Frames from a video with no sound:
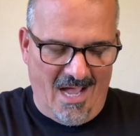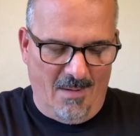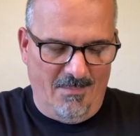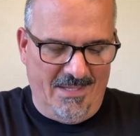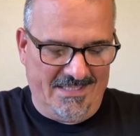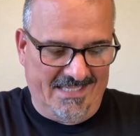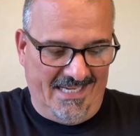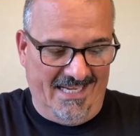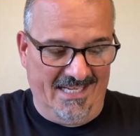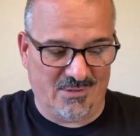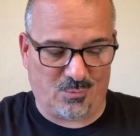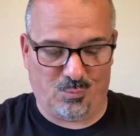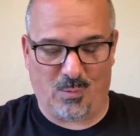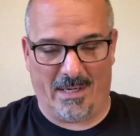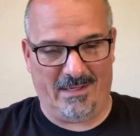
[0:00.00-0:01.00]
This is
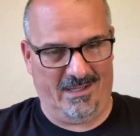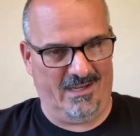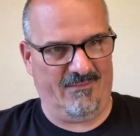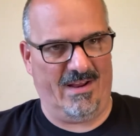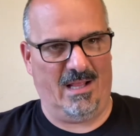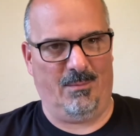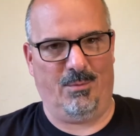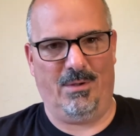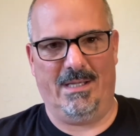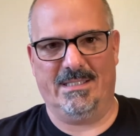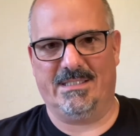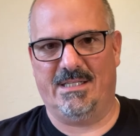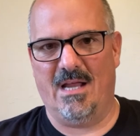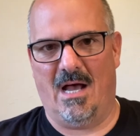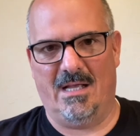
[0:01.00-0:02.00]
readily available.
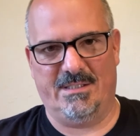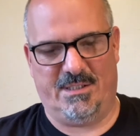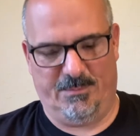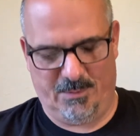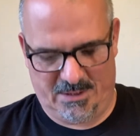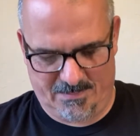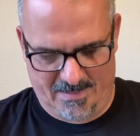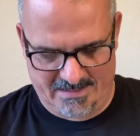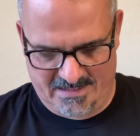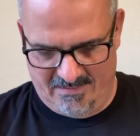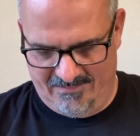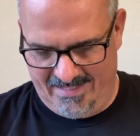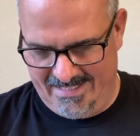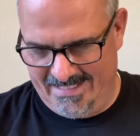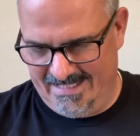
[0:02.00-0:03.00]
It's not super
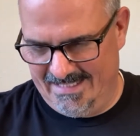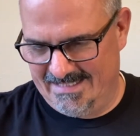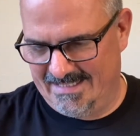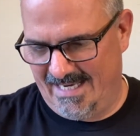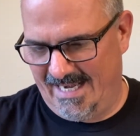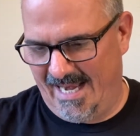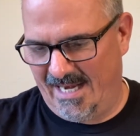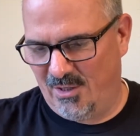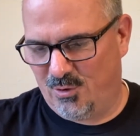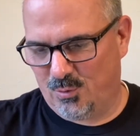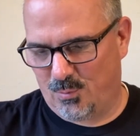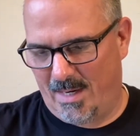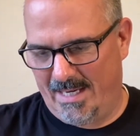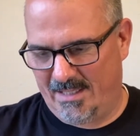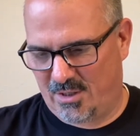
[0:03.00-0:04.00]
expensive. It is in a
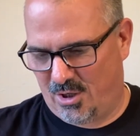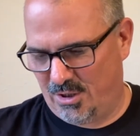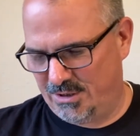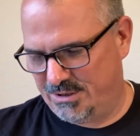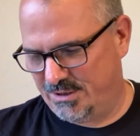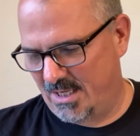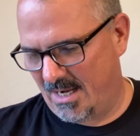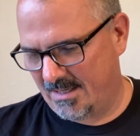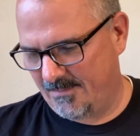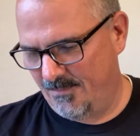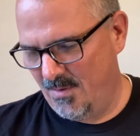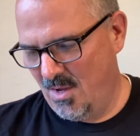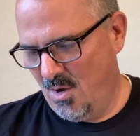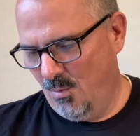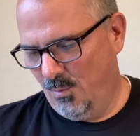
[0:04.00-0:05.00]
great card stock
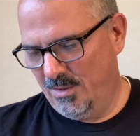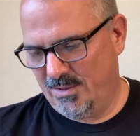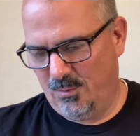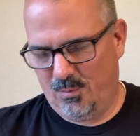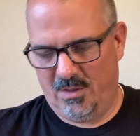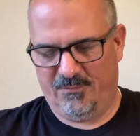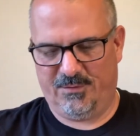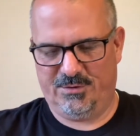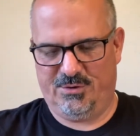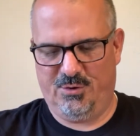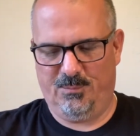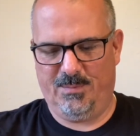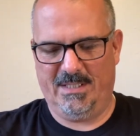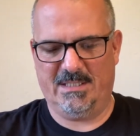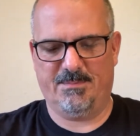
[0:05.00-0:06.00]
with a wonderful
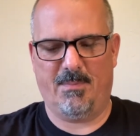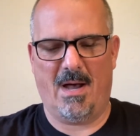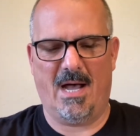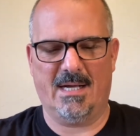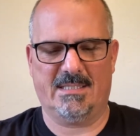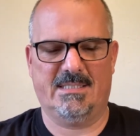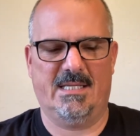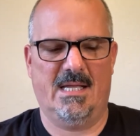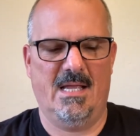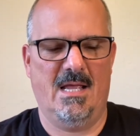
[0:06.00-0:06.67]
2-piece box.